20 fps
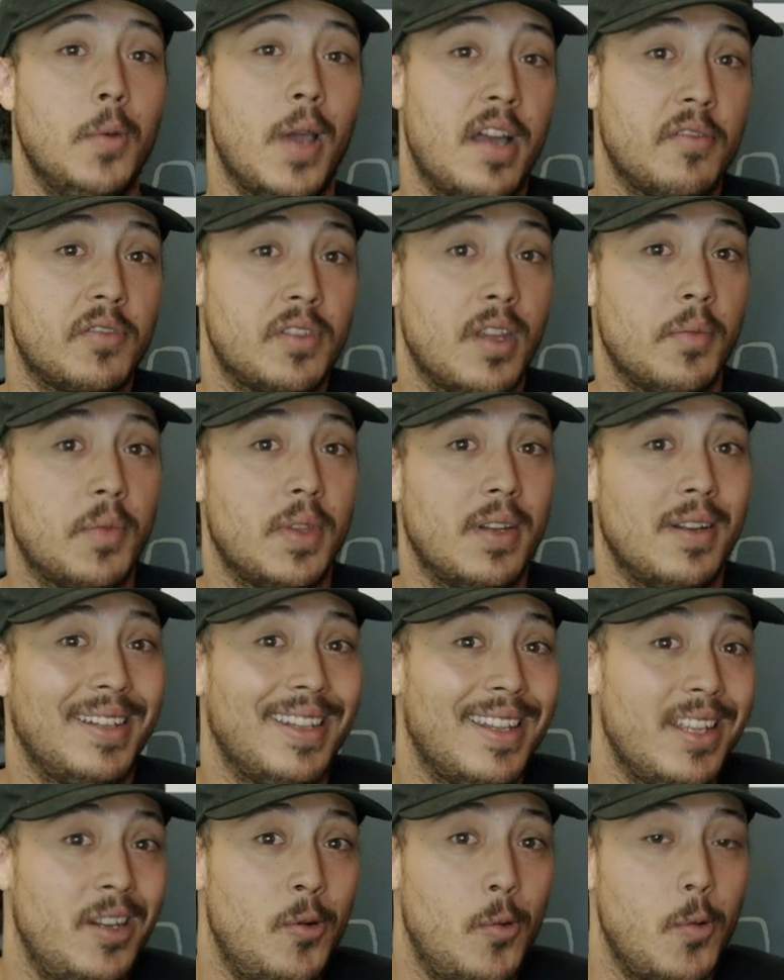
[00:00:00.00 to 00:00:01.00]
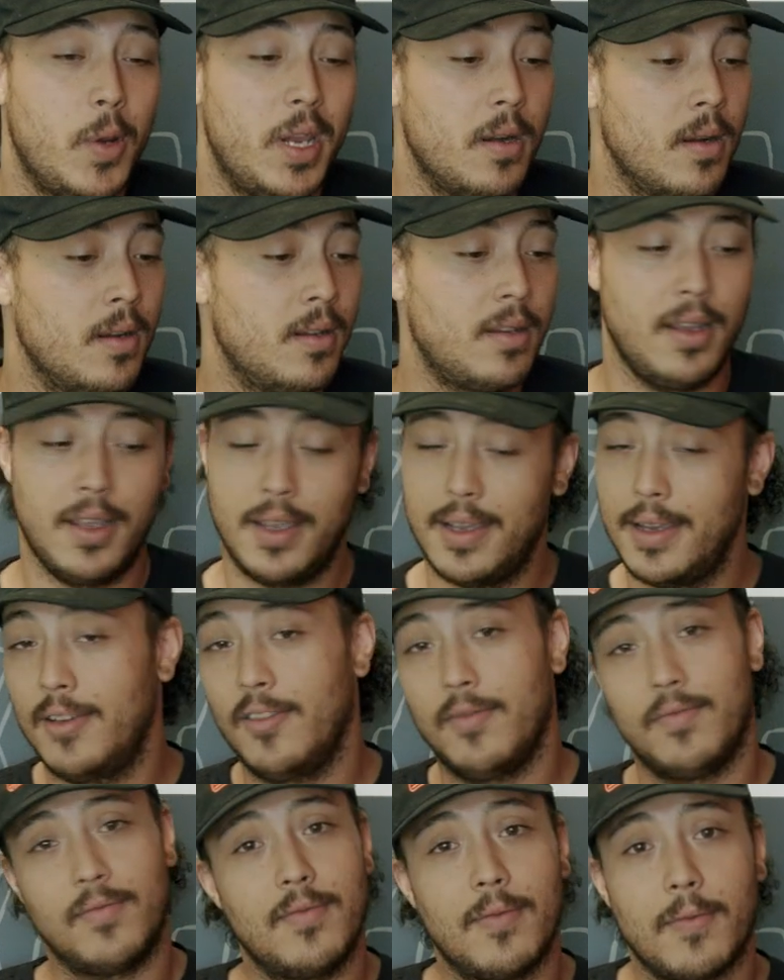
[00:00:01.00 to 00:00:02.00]
have something a little weird,
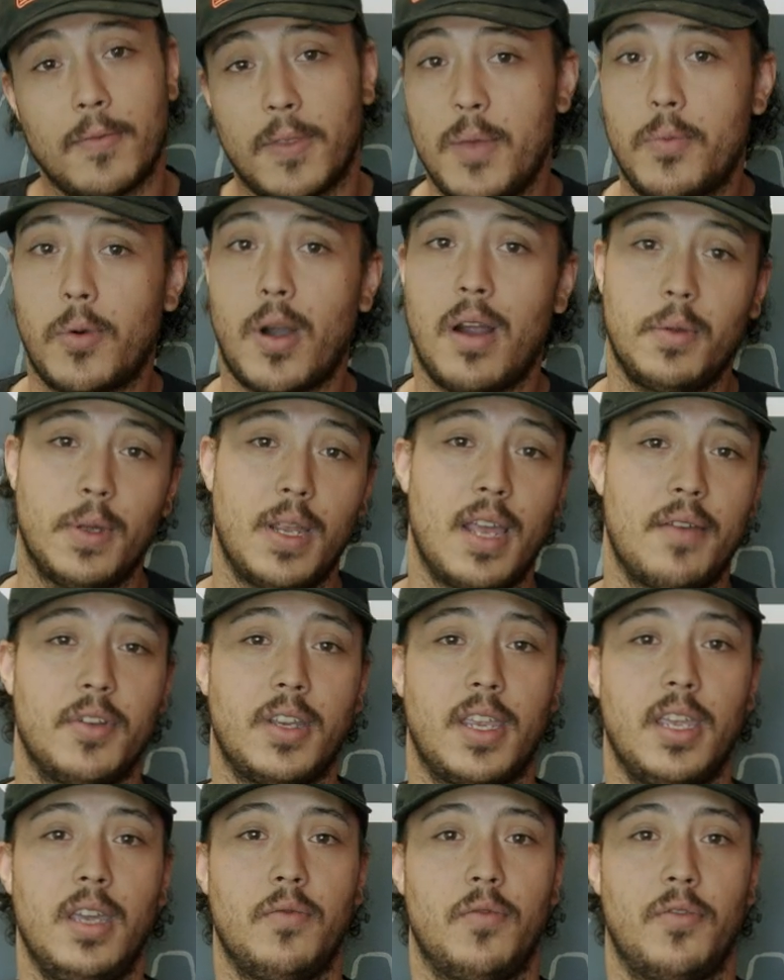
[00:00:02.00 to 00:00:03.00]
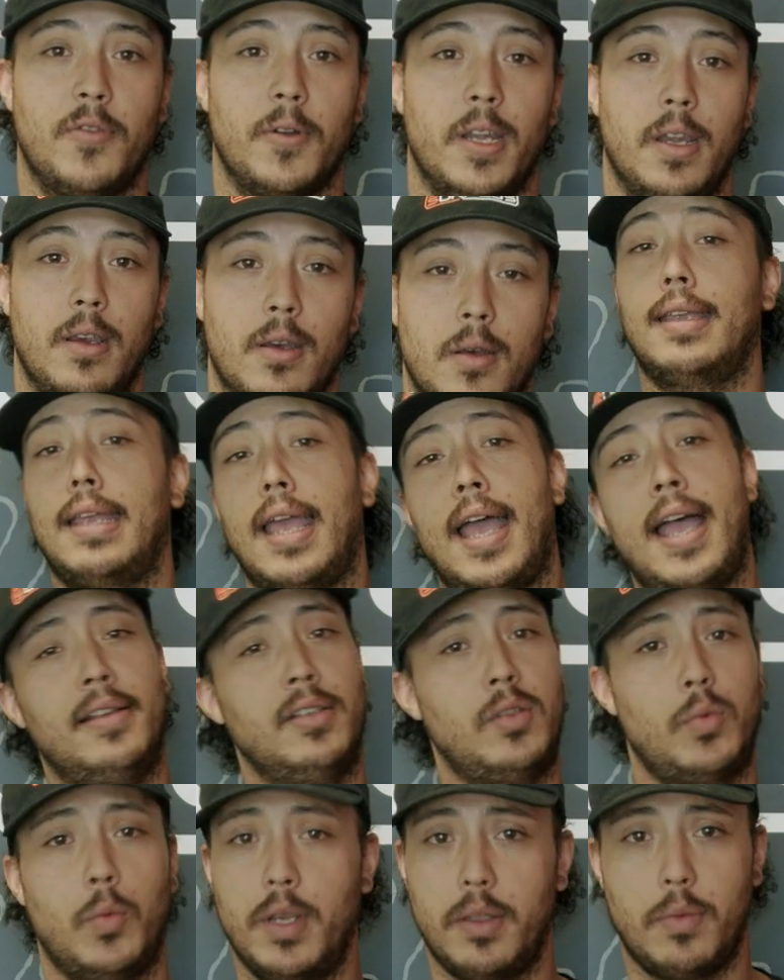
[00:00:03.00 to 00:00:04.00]
they probably have a kit for you.
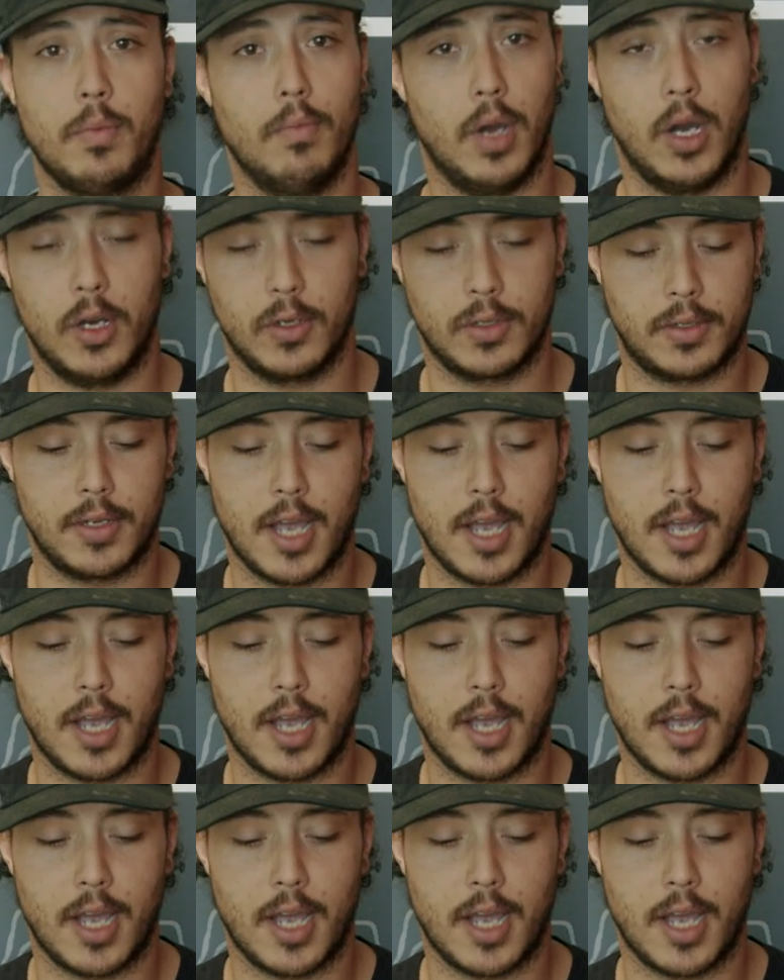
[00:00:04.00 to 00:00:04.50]
As with most